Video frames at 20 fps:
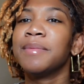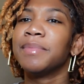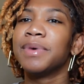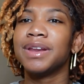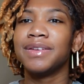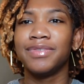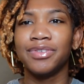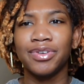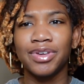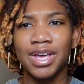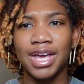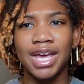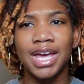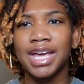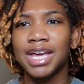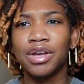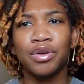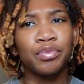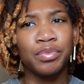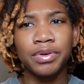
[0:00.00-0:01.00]
But if you can't,
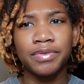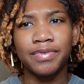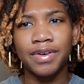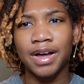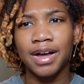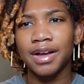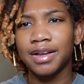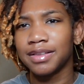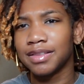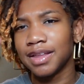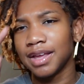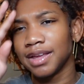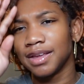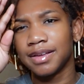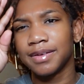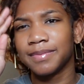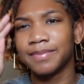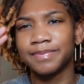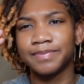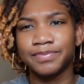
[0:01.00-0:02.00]
it'll be fine.
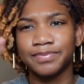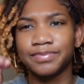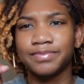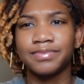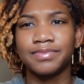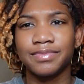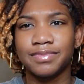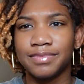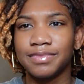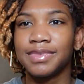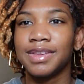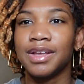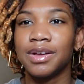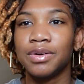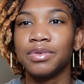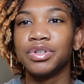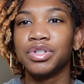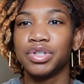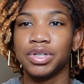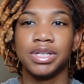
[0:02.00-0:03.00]
Like
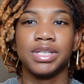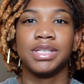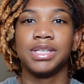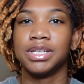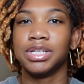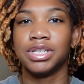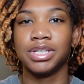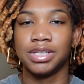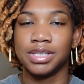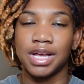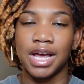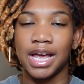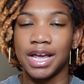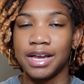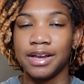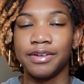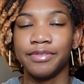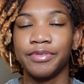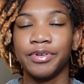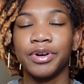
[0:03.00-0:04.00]
they'll transition to
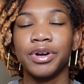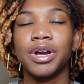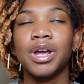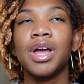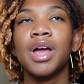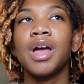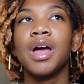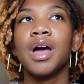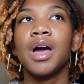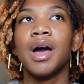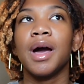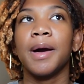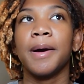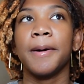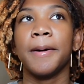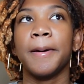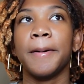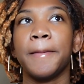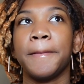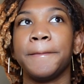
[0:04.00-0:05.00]
however.
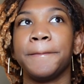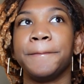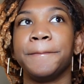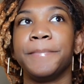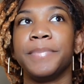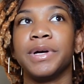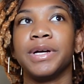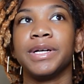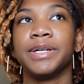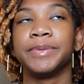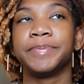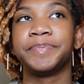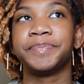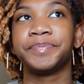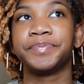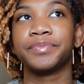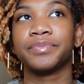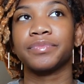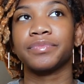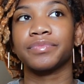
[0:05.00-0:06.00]
But
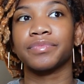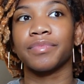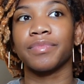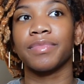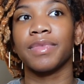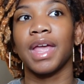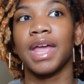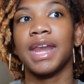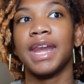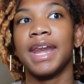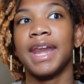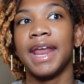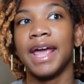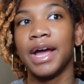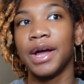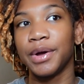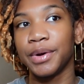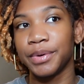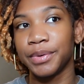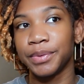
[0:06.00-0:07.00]

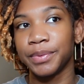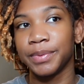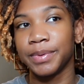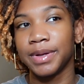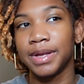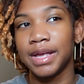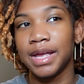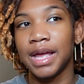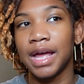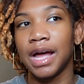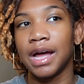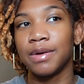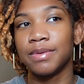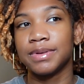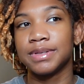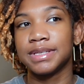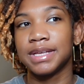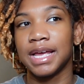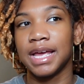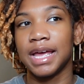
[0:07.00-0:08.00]
now I would
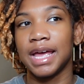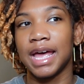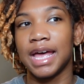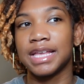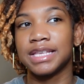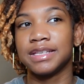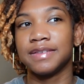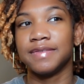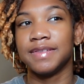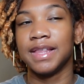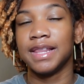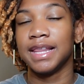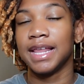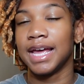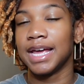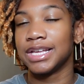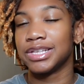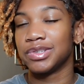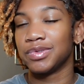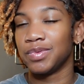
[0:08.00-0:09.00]
say as of the
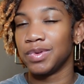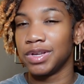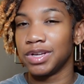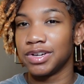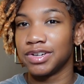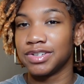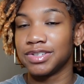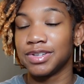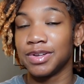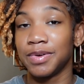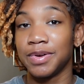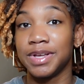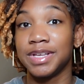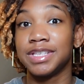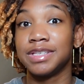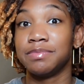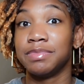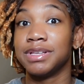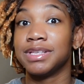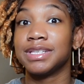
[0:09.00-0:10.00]
last week or so,
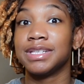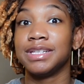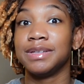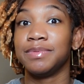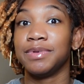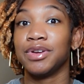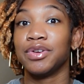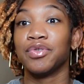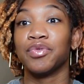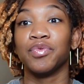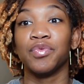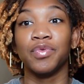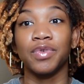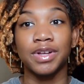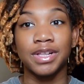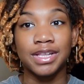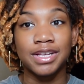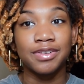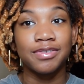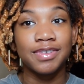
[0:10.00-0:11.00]
he's been sleeping
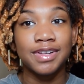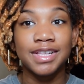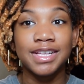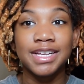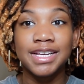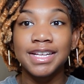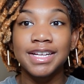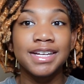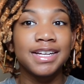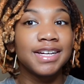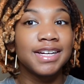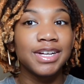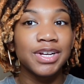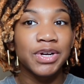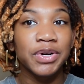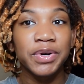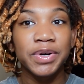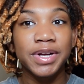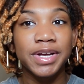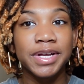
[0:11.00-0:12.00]
really, really good in the
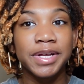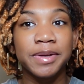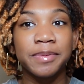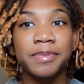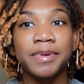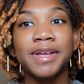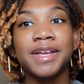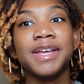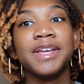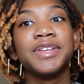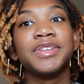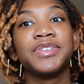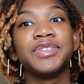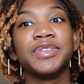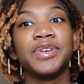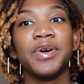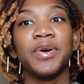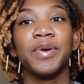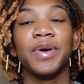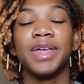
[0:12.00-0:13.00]
crib.
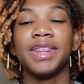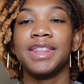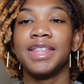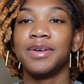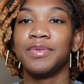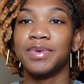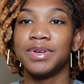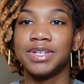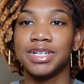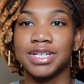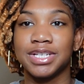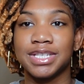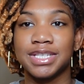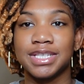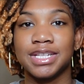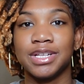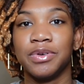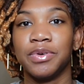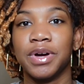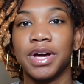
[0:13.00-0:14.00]
So, and then we just
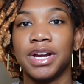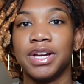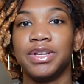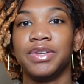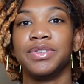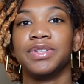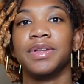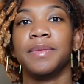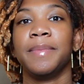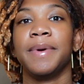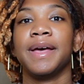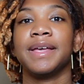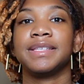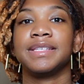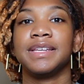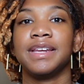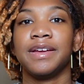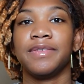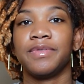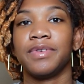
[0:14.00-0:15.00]
still kind of use the
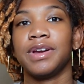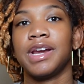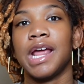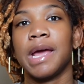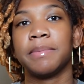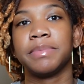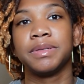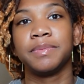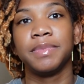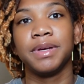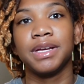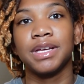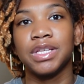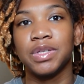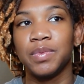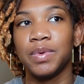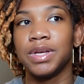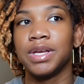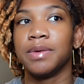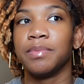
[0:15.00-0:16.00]
bassinet for naps because
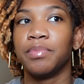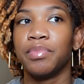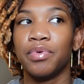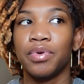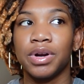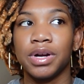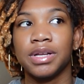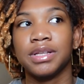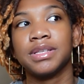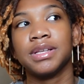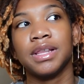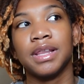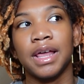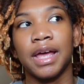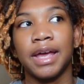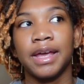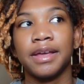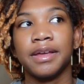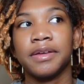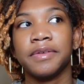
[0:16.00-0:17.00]
we can port it to
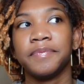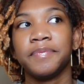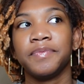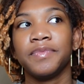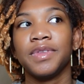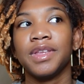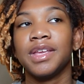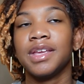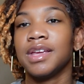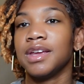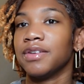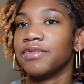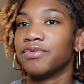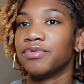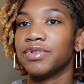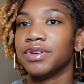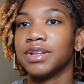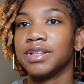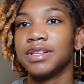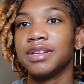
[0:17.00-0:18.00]
like, if
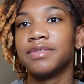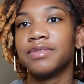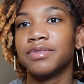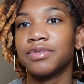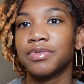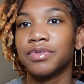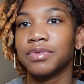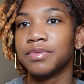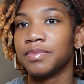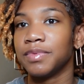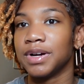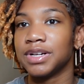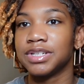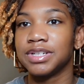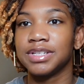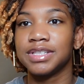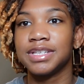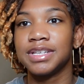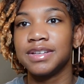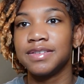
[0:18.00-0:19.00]
we're in the living room watching
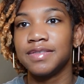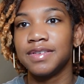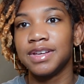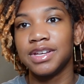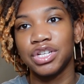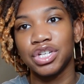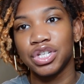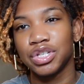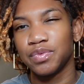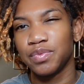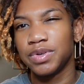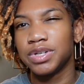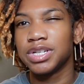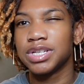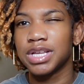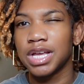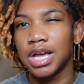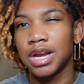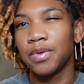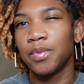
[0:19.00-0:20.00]
TV and we
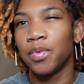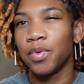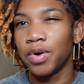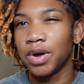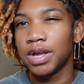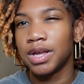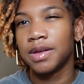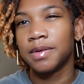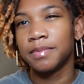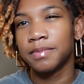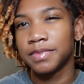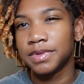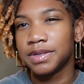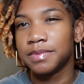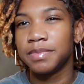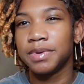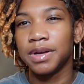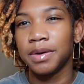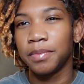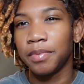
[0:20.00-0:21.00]
just kind of want him to
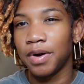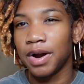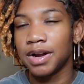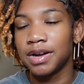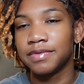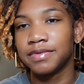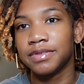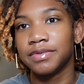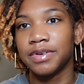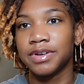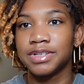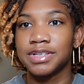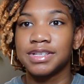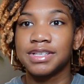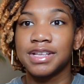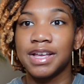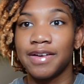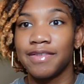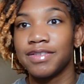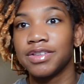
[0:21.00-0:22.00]
be a part of it versus
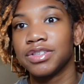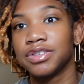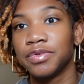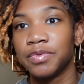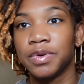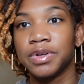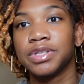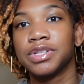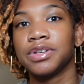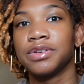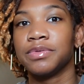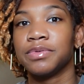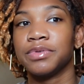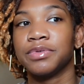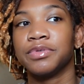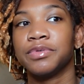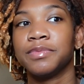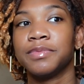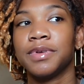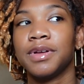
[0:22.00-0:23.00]
having to run to the
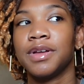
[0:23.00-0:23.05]
room,